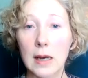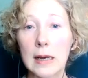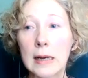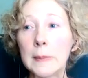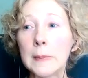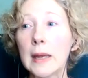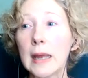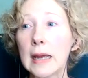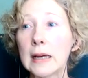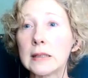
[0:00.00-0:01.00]
Um,
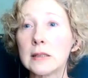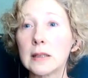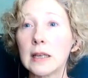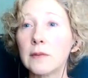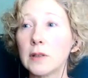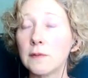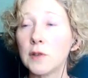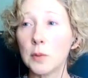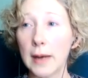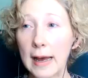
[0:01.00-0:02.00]
and even
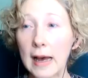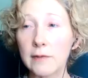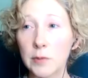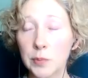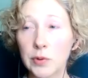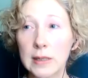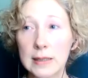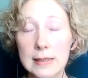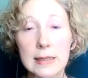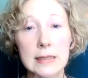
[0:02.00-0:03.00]
if you have a pre
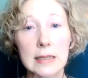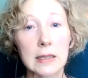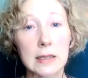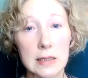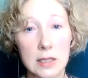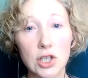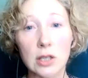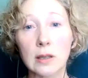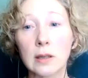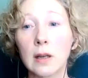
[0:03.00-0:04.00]
existing
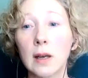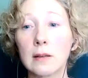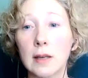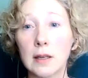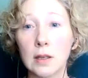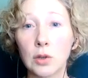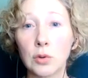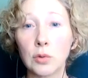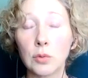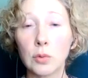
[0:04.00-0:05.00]
condition that
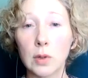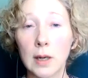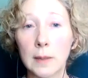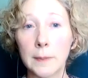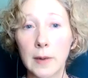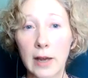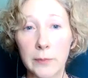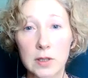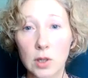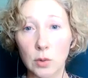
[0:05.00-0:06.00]
you um, have
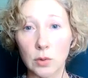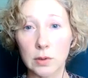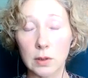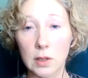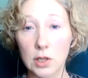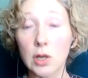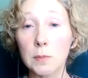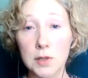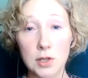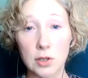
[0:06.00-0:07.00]
been told
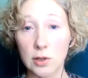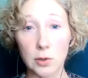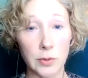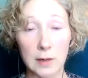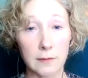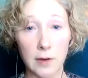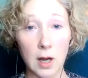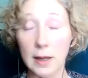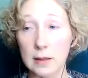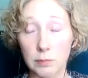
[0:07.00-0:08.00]
contributes to your brain
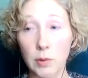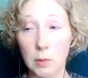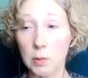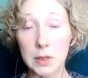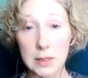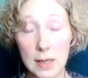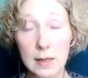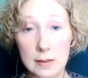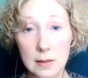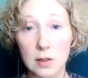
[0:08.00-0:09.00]
fog and probably
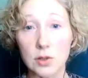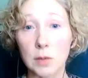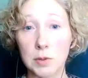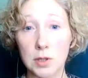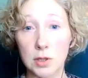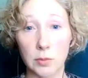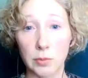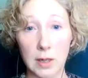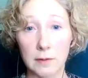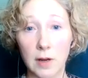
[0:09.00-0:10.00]
does contribute to your
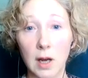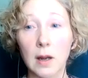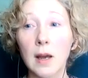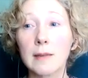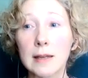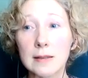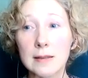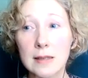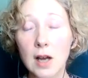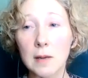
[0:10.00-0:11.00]
brain fog, that
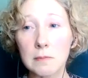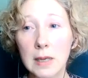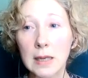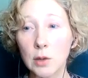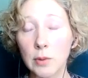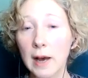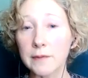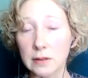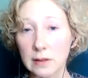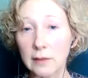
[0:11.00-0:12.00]
does not mean you
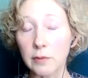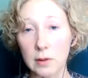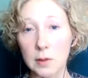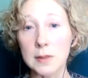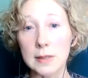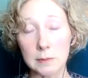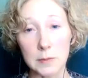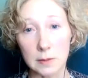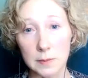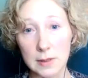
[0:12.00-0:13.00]
have to live with those symptoms.